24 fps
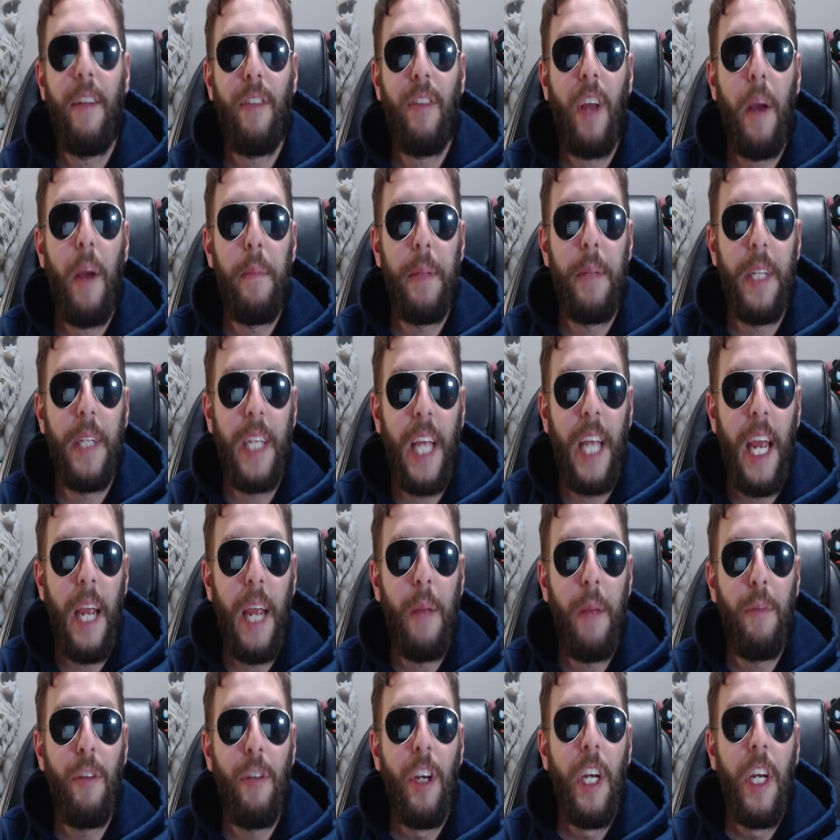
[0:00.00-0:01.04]
couple of
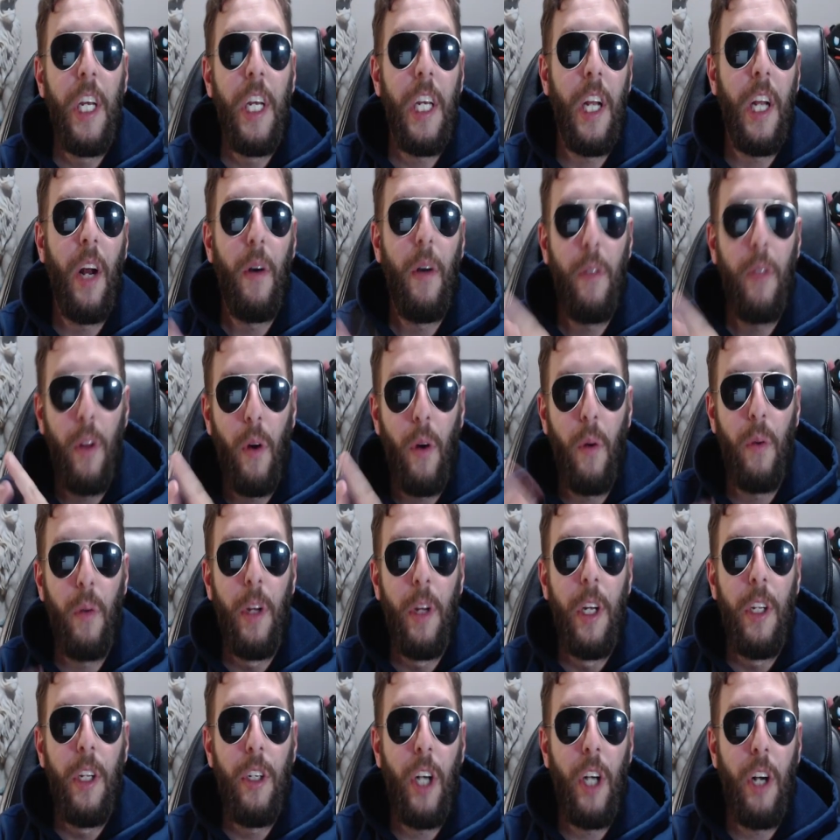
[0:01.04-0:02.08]
games. You know, though
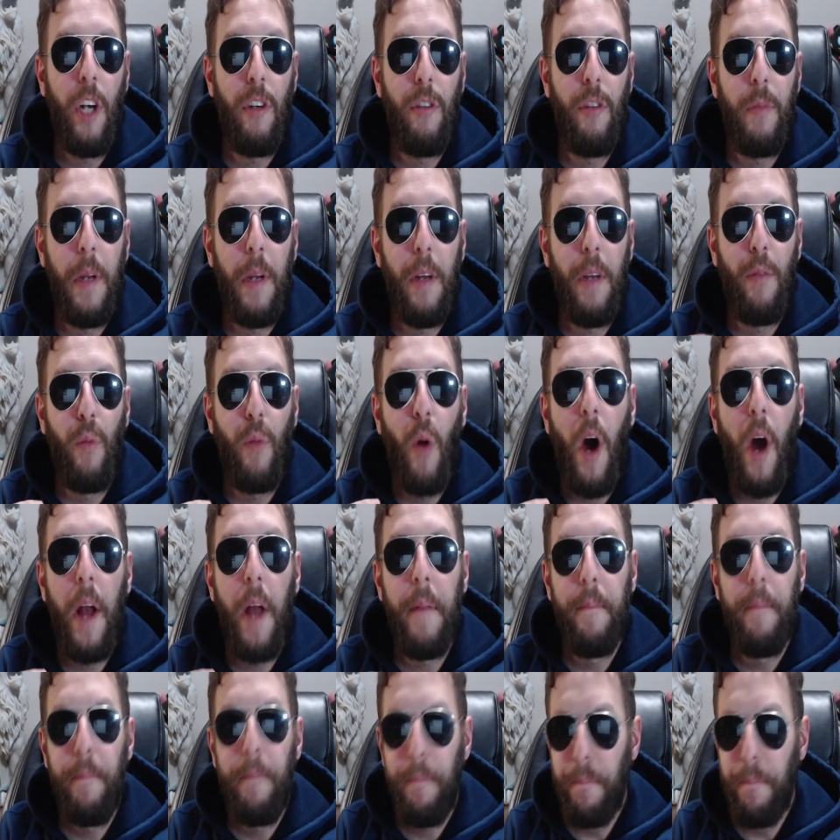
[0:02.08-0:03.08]
Chargers may have won,